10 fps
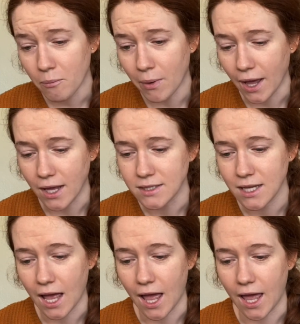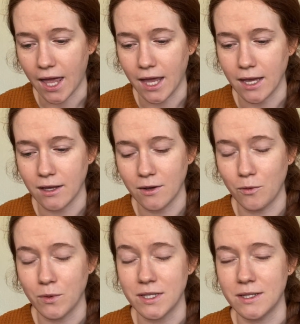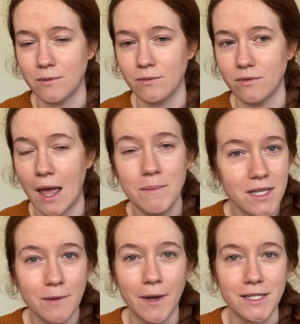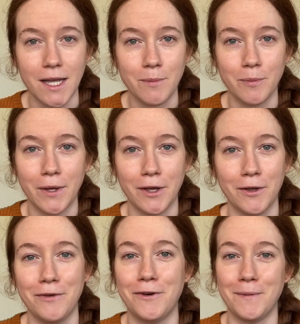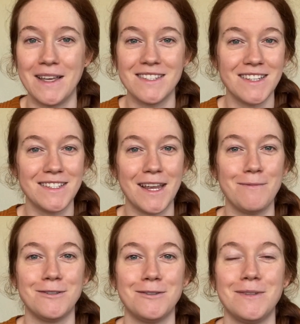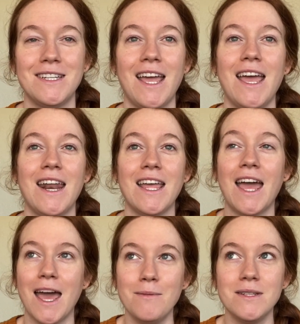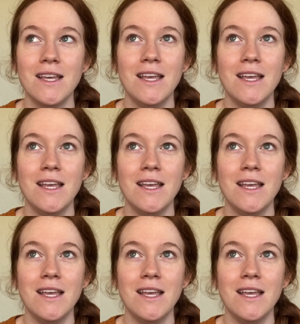but I was emptying my diaper pail for my son's diaper one day, and I kept